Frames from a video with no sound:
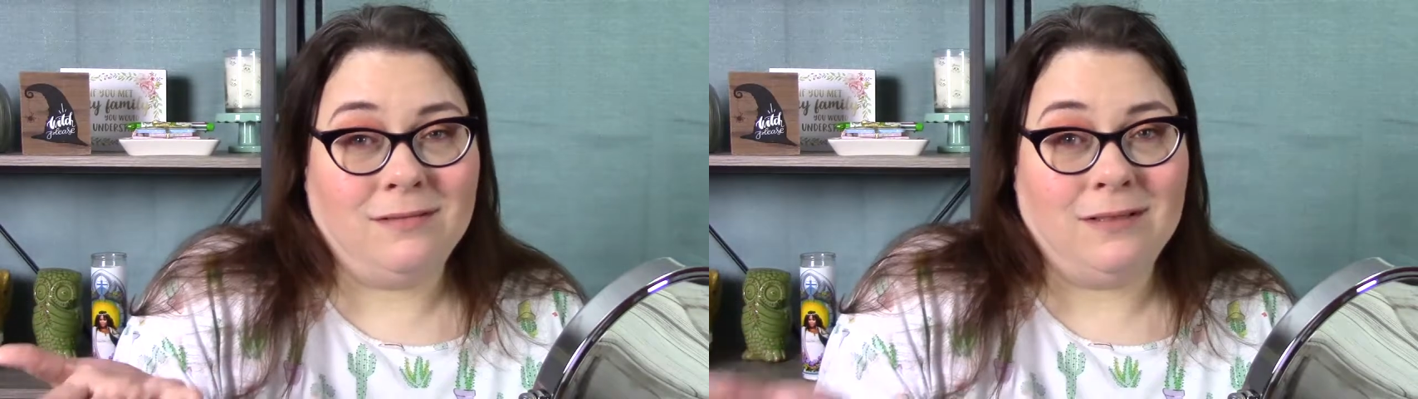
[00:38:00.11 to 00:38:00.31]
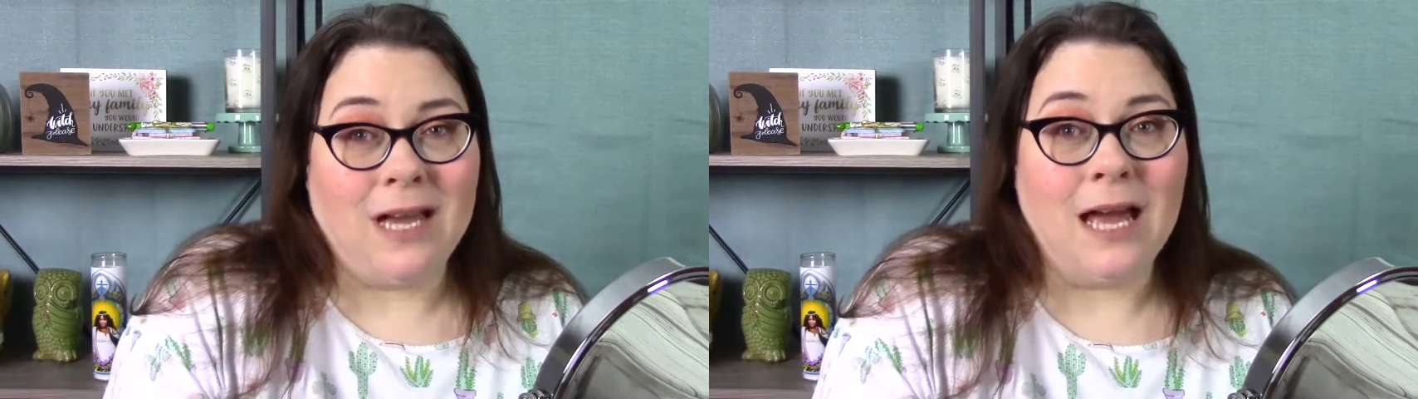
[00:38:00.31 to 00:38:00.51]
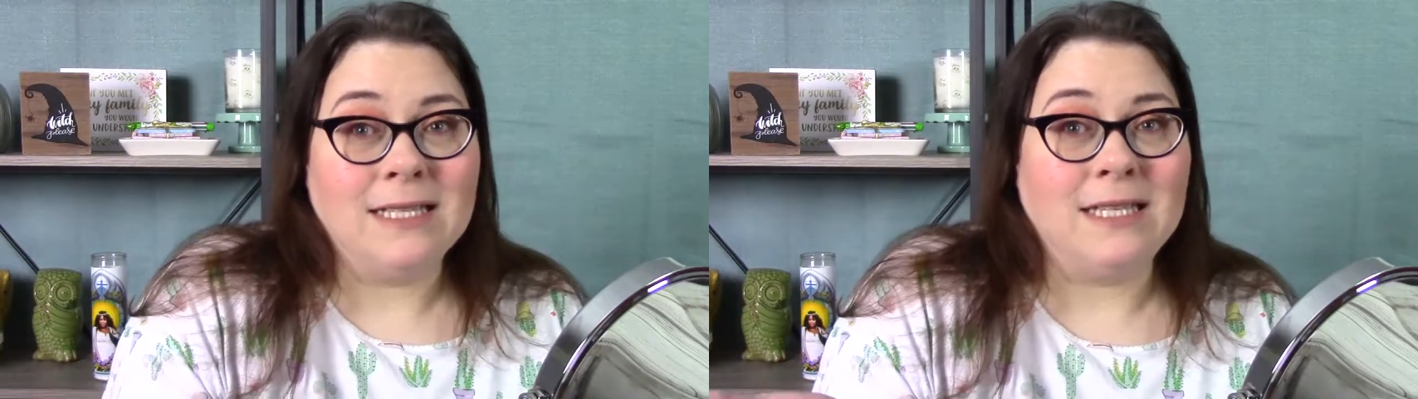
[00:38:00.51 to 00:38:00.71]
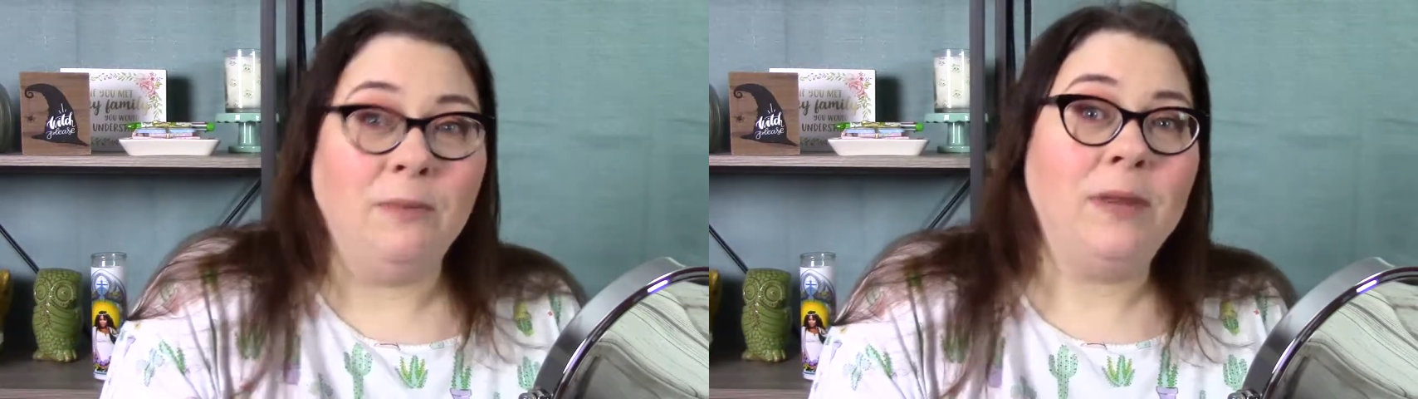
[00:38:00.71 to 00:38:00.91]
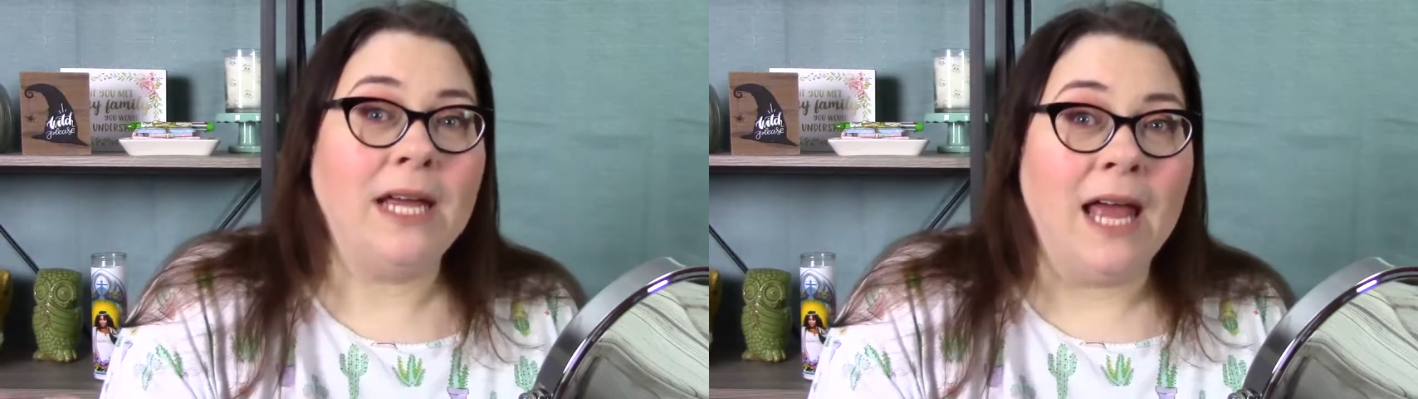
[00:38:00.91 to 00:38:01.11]
got
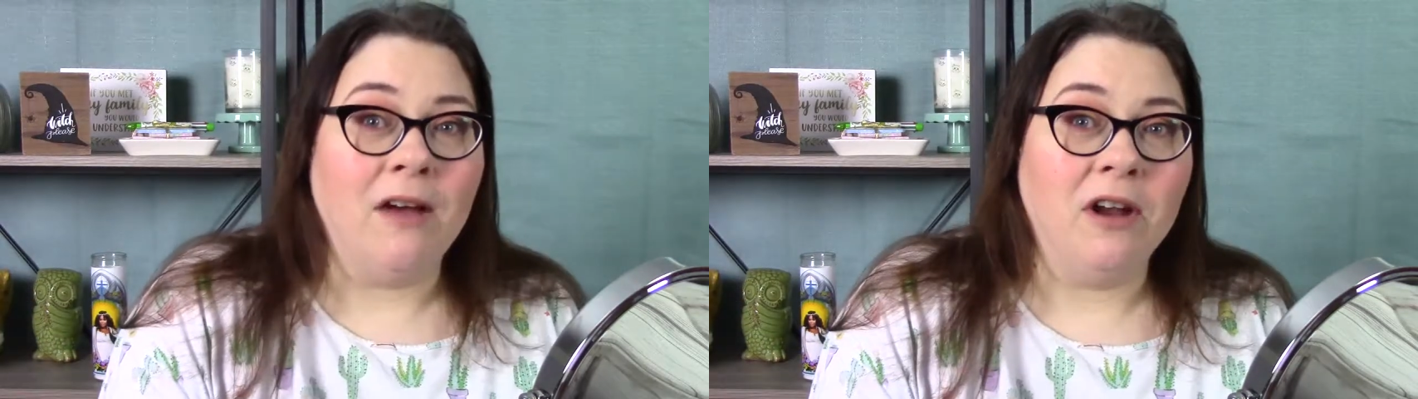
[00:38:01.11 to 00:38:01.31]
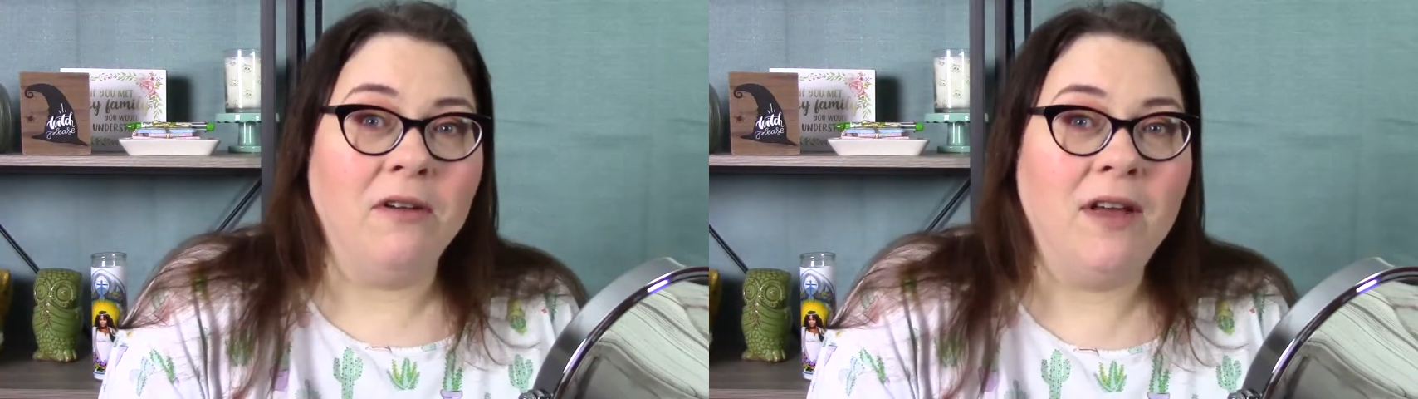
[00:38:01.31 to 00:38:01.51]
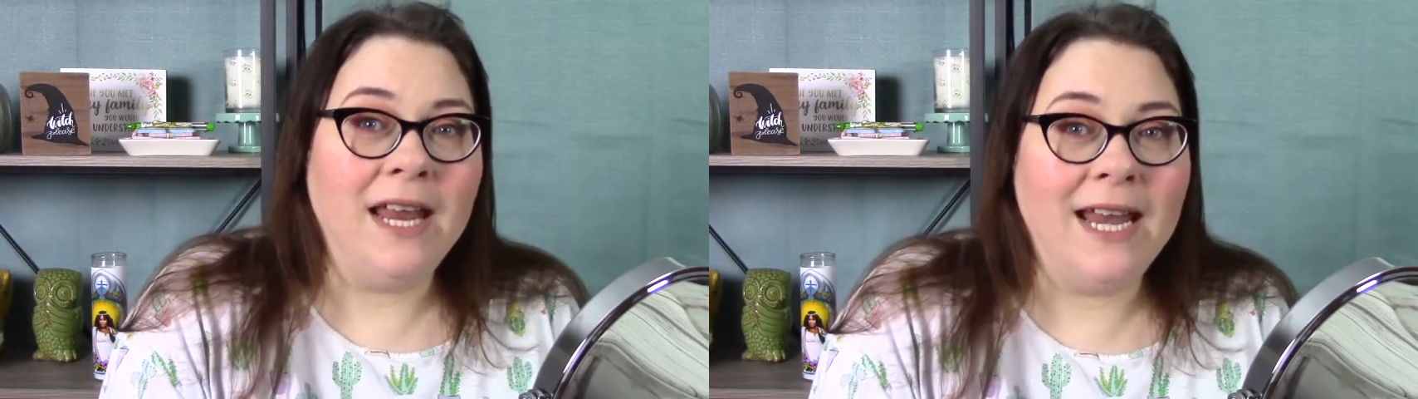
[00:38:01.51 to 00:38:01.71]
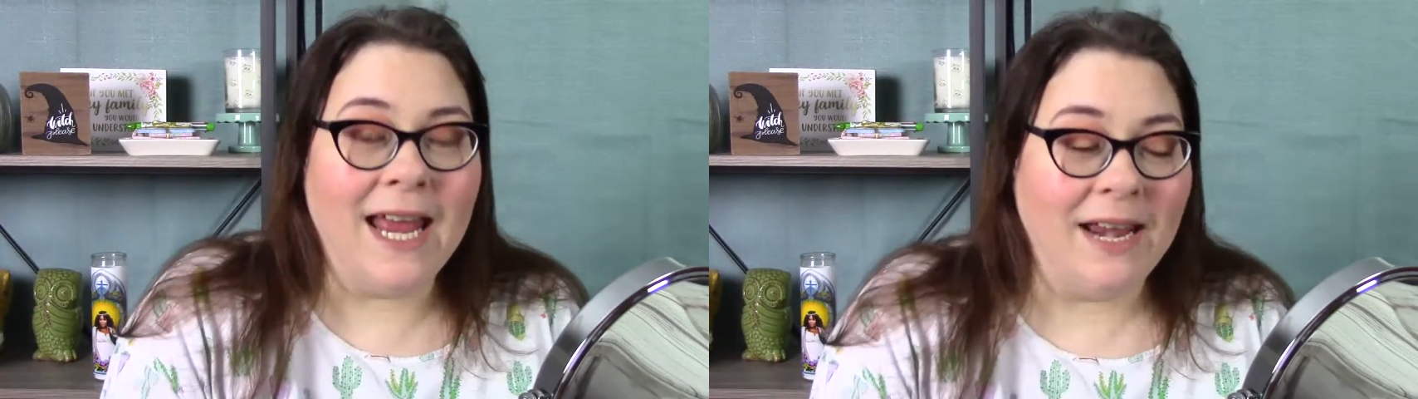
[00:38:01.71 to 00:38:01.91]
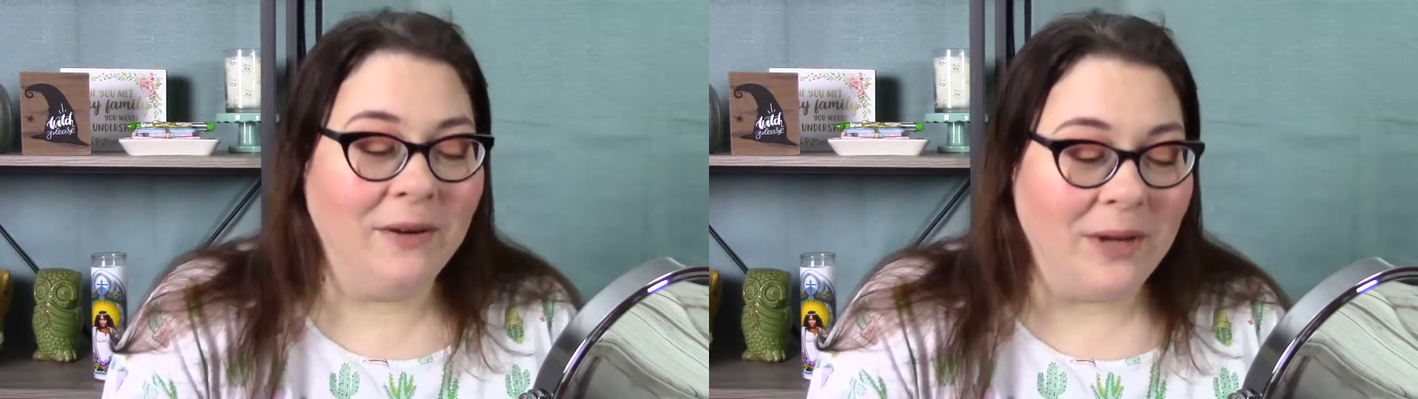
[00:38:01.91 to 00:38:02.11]
something out of it.
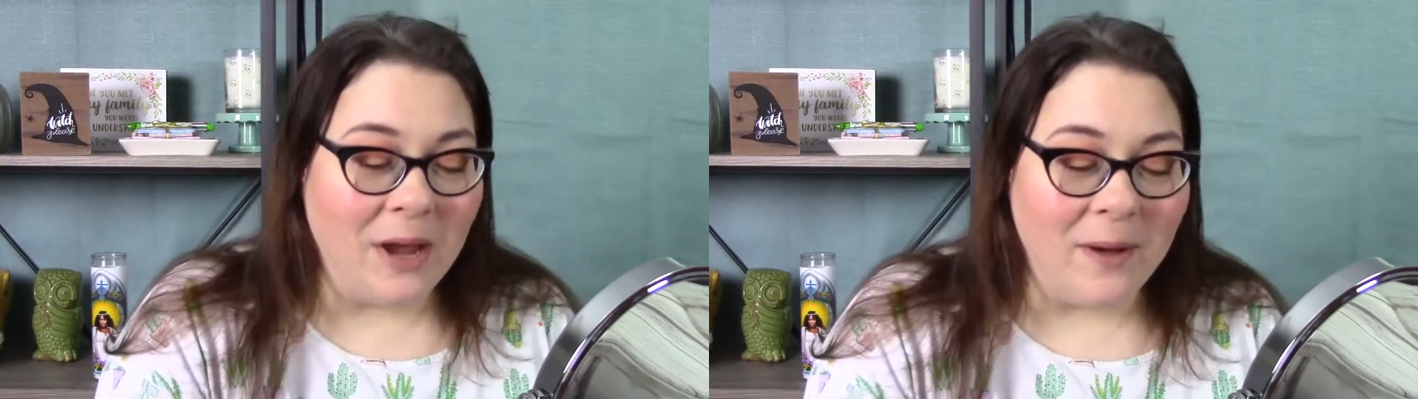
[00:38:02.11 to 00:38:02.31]
I don't know.